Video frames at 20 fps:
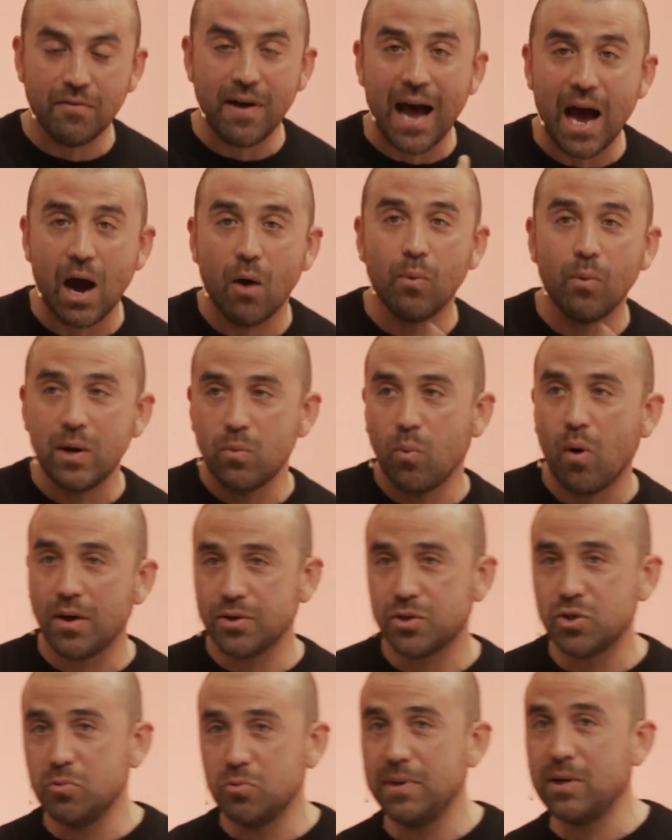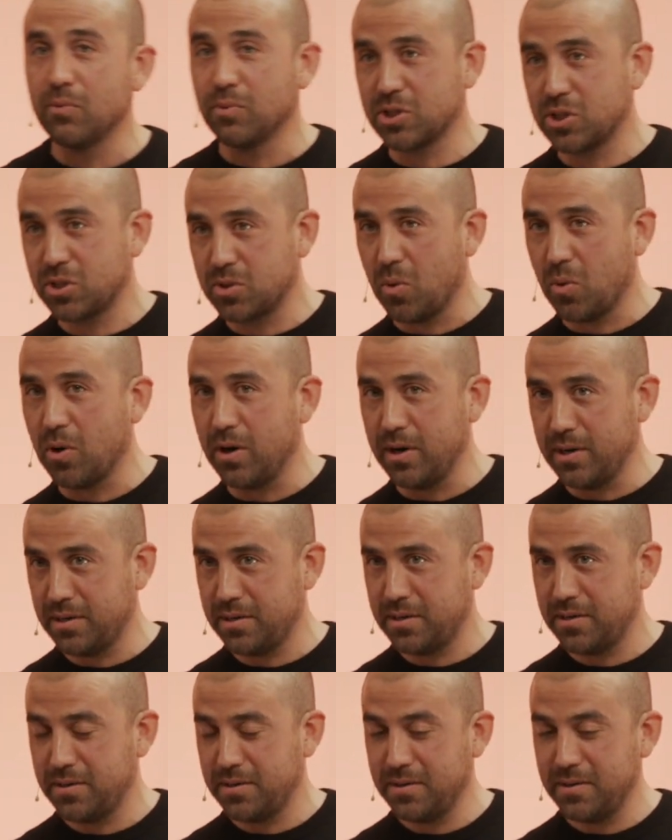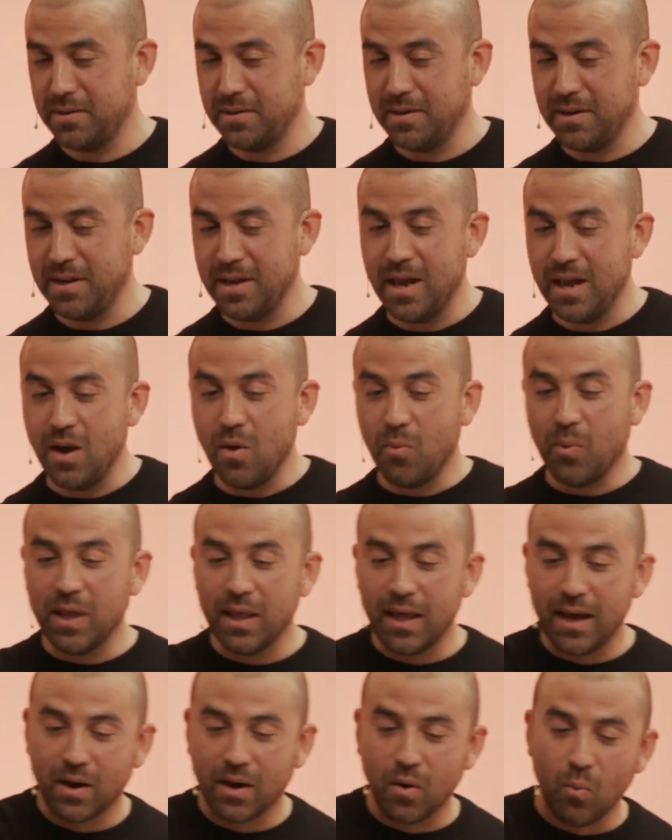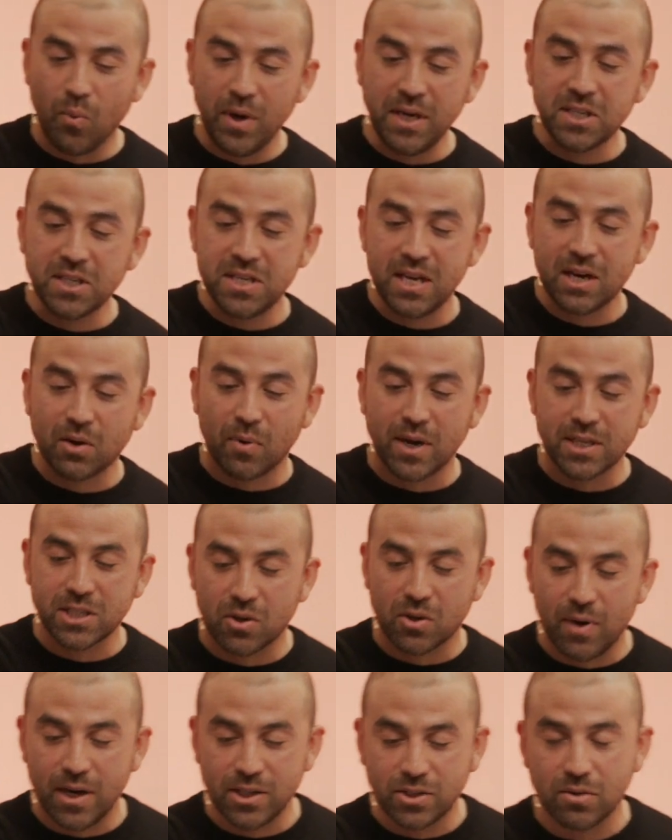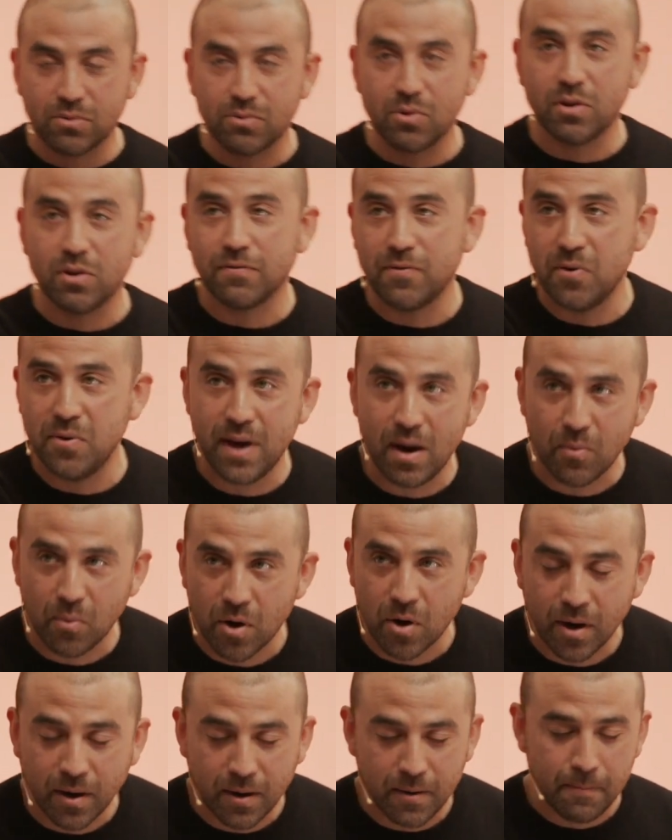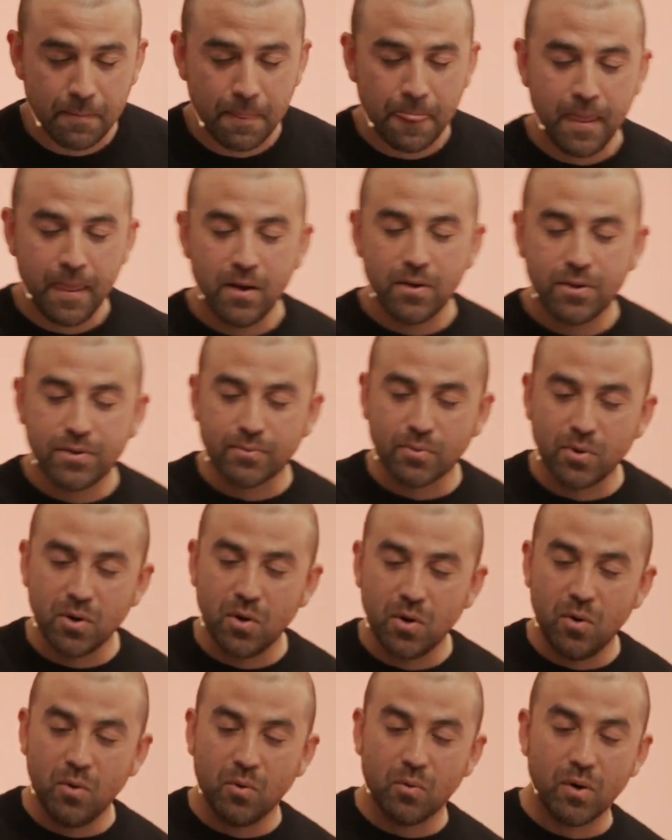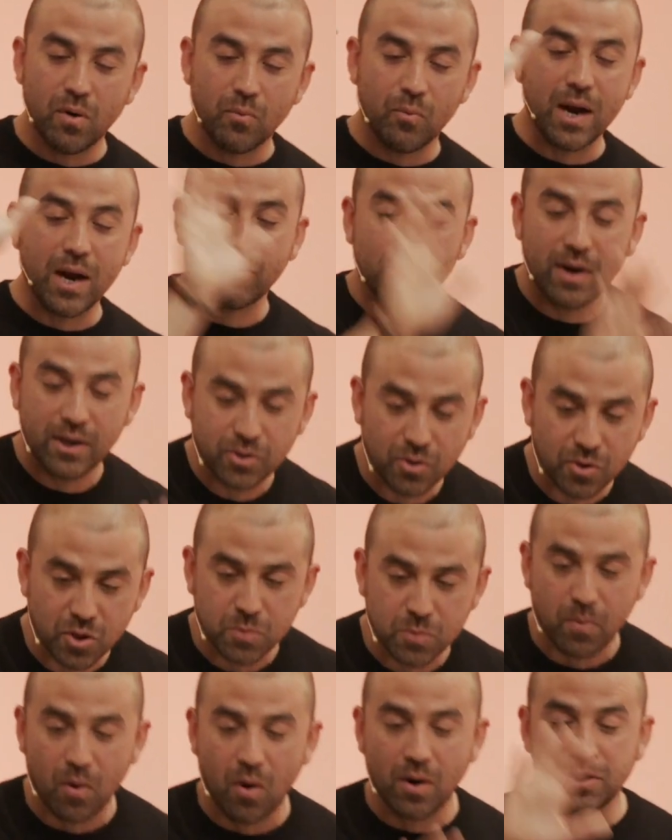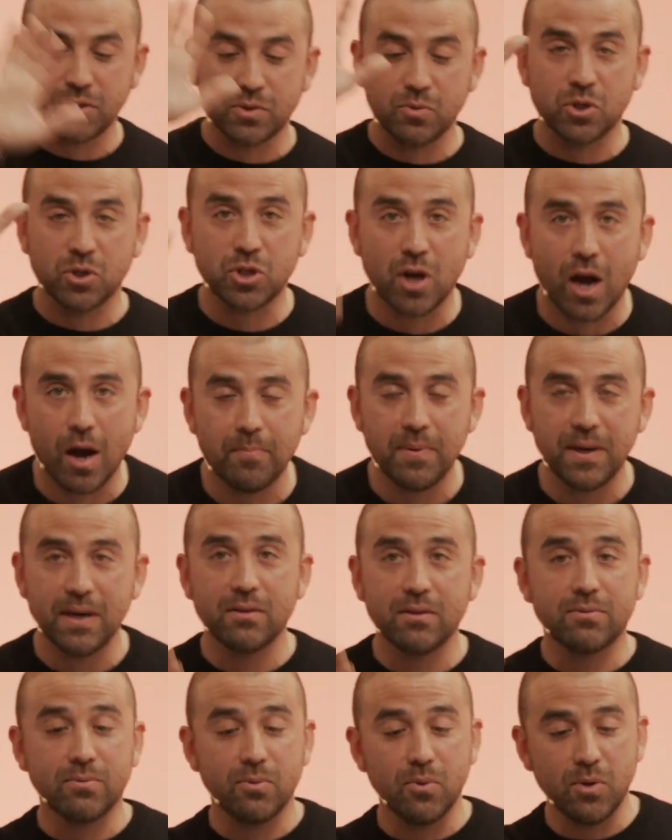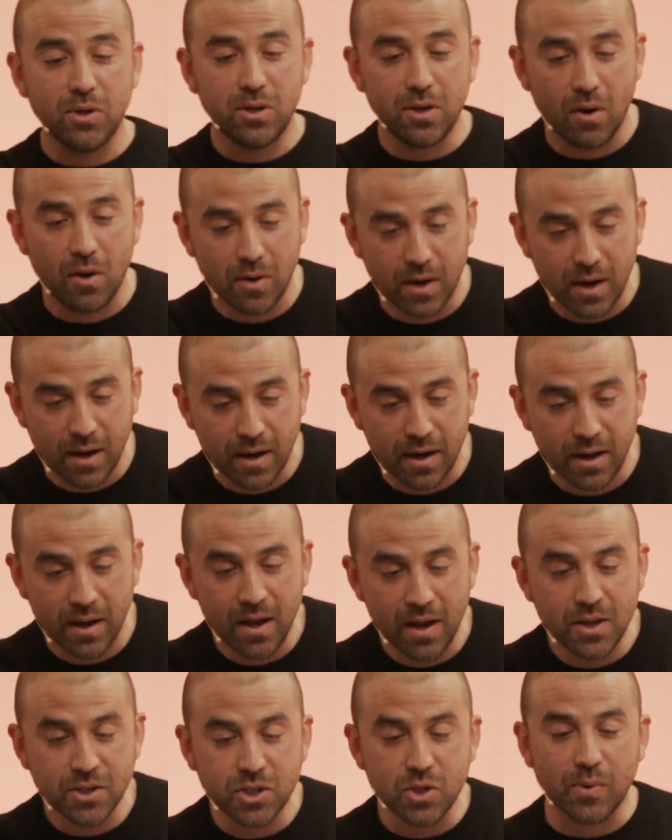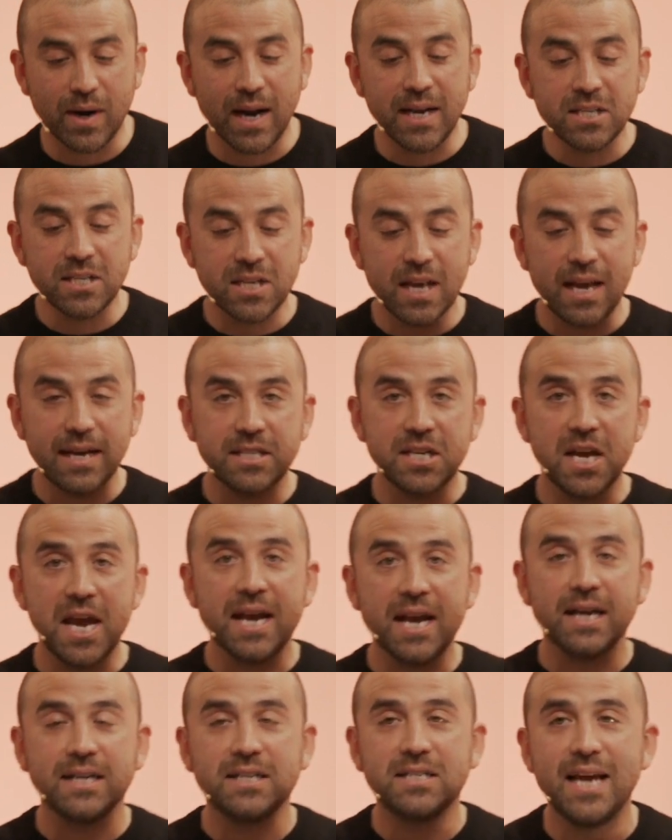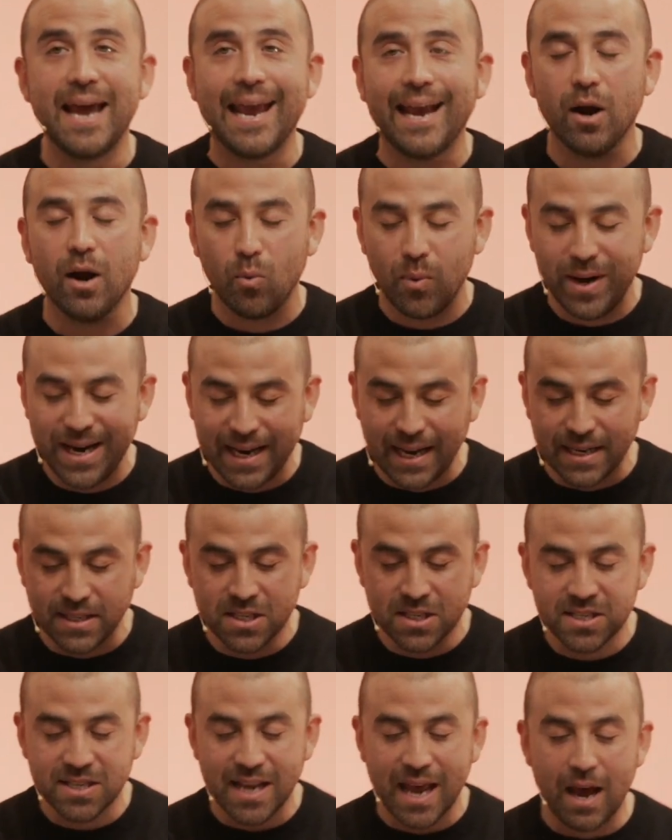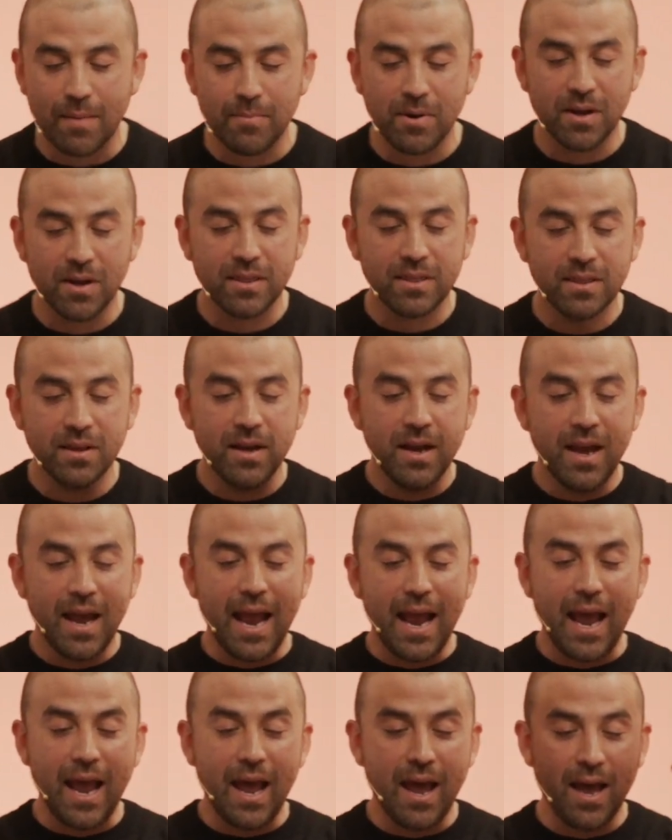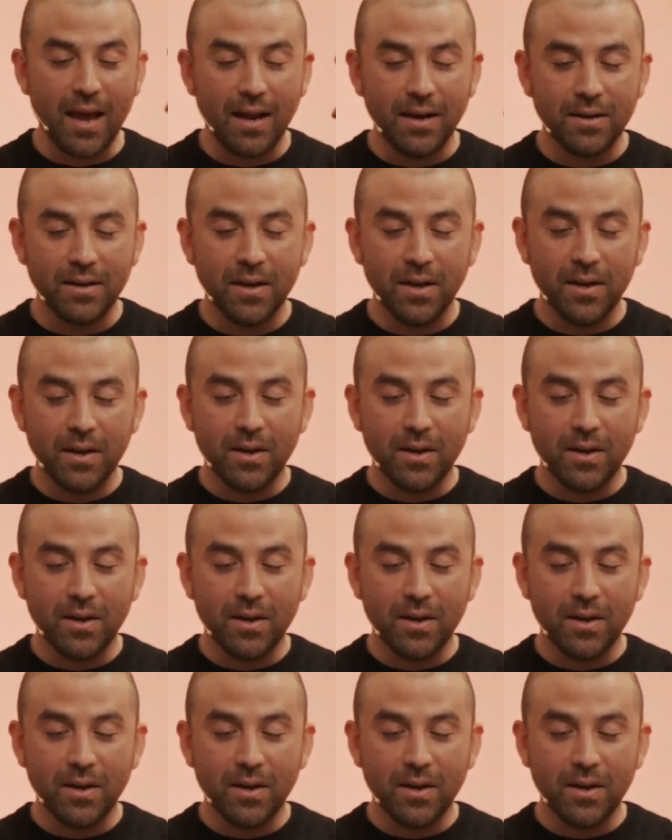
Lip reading: how we want to be restored. We seek restoration through the Food Network, through recreational sports, through shopping, through yoga. So when I say take a day a week and Sabbath, and